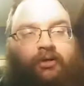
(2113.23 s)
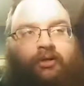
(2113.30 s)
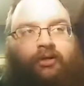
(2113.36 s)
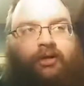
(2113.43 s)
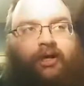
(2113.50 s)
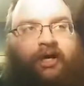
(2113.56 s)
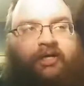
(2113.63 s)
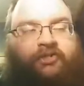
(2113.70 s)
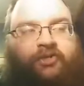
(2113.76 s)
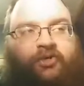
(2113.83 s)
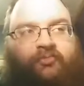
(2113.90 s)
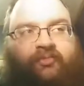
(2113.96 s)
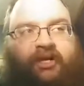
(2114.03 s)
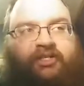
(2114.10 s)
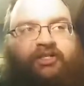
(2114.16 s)
I
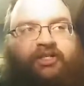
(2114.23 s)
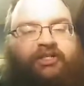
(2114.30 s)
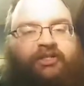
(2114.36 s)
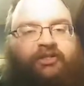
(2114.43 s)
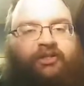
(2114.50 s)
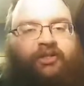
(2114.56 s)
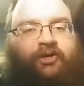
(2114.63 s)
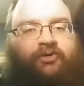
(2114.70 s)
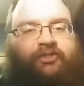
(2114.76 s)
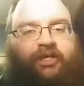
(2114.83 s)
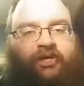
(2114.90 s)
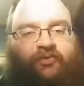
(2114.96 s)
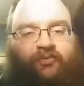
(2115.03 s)
assume that just those that are